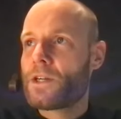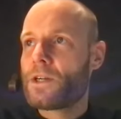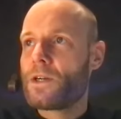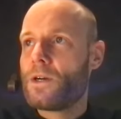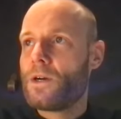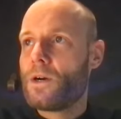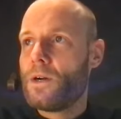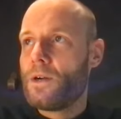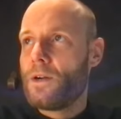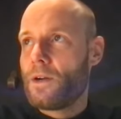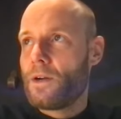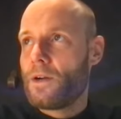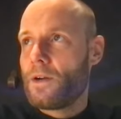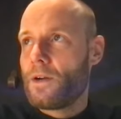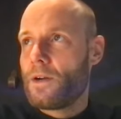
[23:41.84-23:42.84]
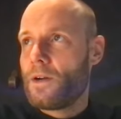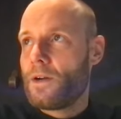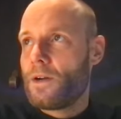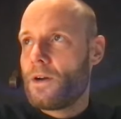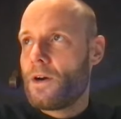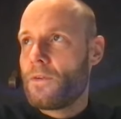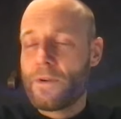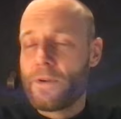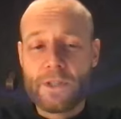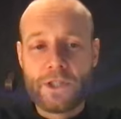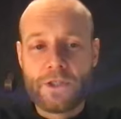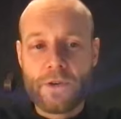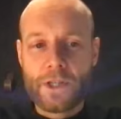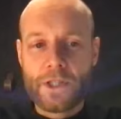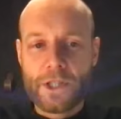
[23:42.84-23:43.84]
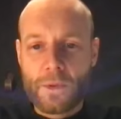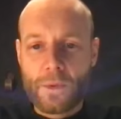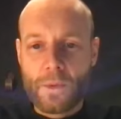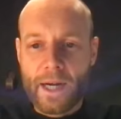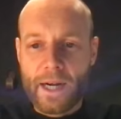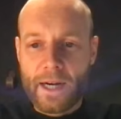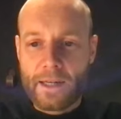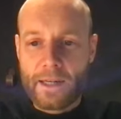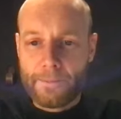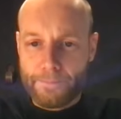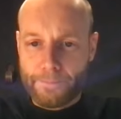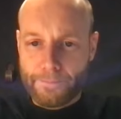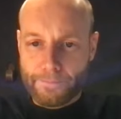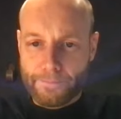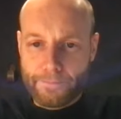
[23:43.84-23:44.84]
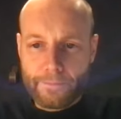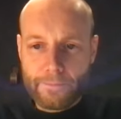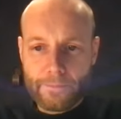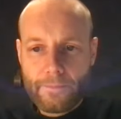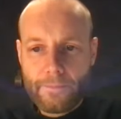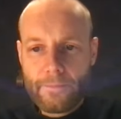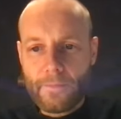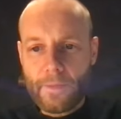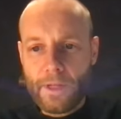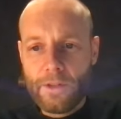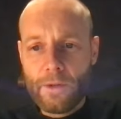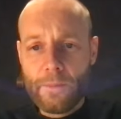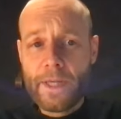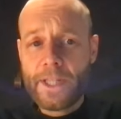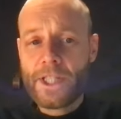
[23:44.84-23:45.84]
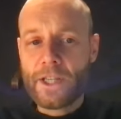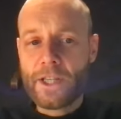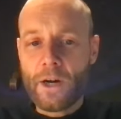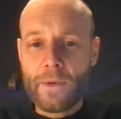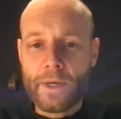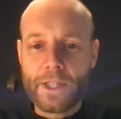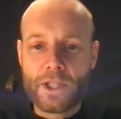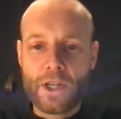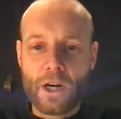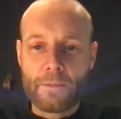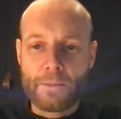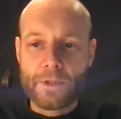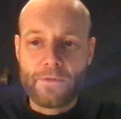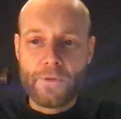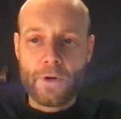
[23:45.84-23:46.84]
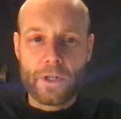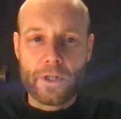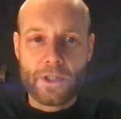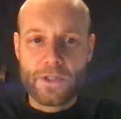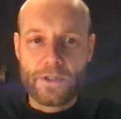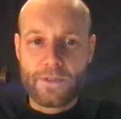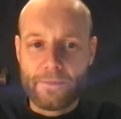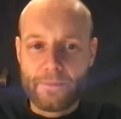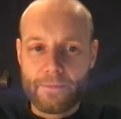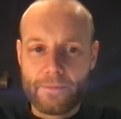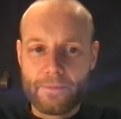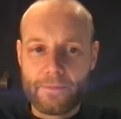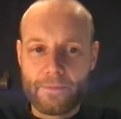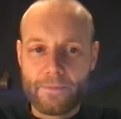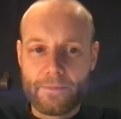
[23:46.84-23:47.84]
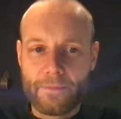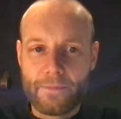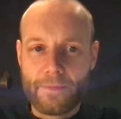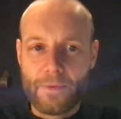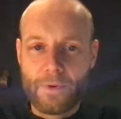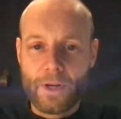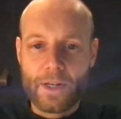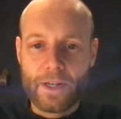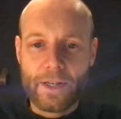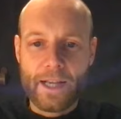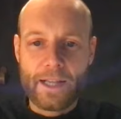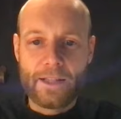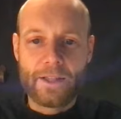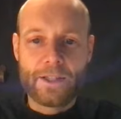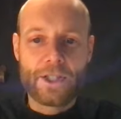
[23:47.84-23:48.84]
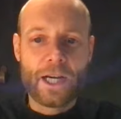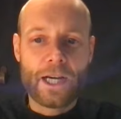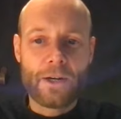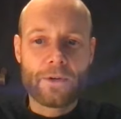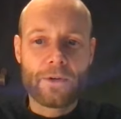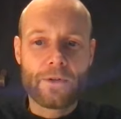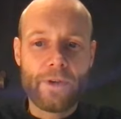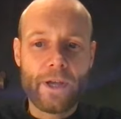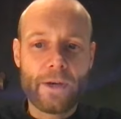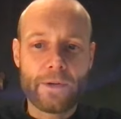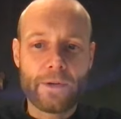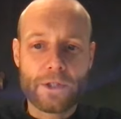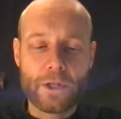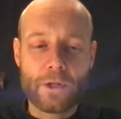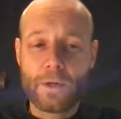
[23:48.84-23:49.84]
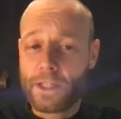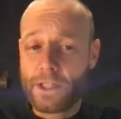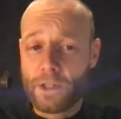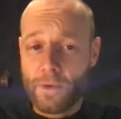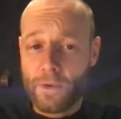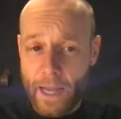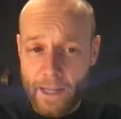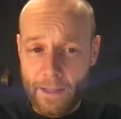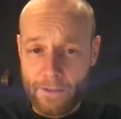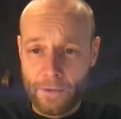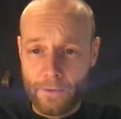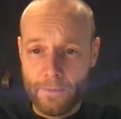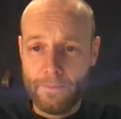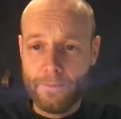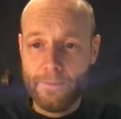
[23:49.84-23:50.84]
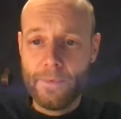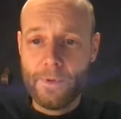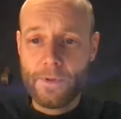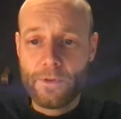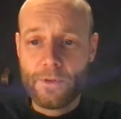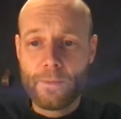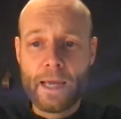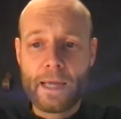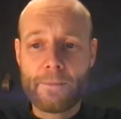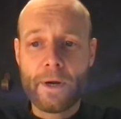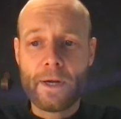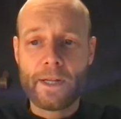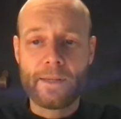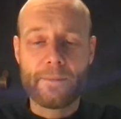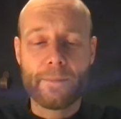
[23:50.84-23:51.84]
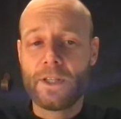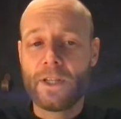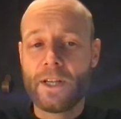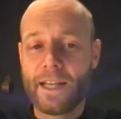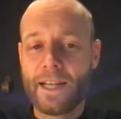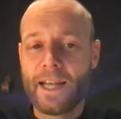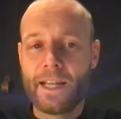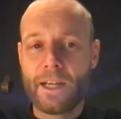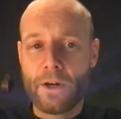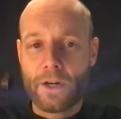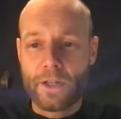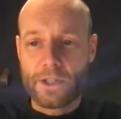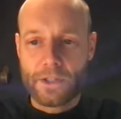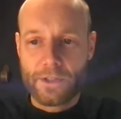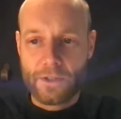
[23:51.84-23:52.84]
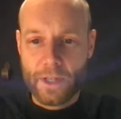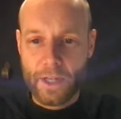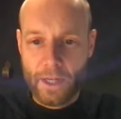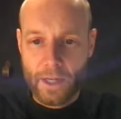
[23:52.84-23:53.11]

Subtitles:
a governance structure where the mission always comes first rather than shareholder value. So it's okay to make money, but not at any cost.